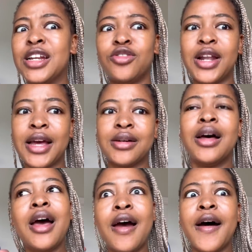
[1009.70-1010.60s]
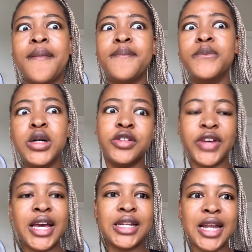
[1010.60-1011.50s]
to like move
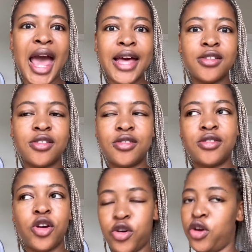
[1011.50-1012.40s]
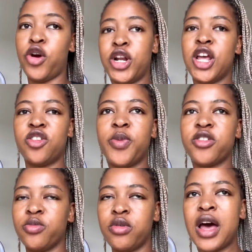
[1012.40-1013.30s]
in as early as
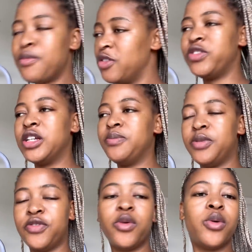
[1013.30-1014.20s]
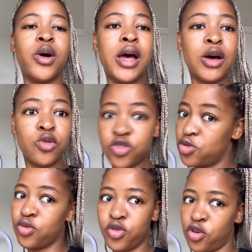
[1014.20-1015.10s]
possible. I moved in before
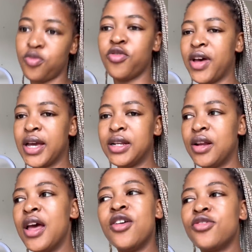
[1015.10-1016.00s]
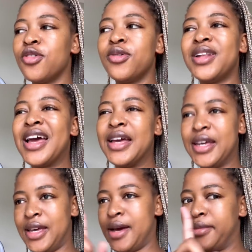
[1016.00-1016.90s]
usuku lokumuva in. So
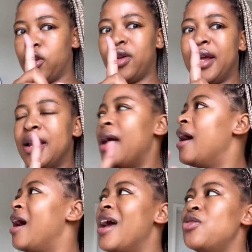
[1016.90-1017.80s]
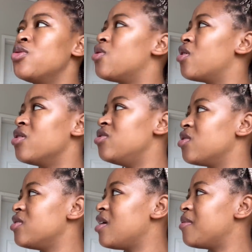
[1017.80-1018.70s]
nayi ngiyamxolela. And ugogo nje
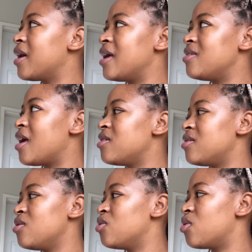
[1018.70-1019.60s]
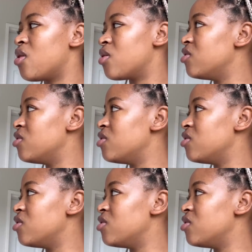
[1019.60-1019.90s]
ngosami guys, yazi ugogo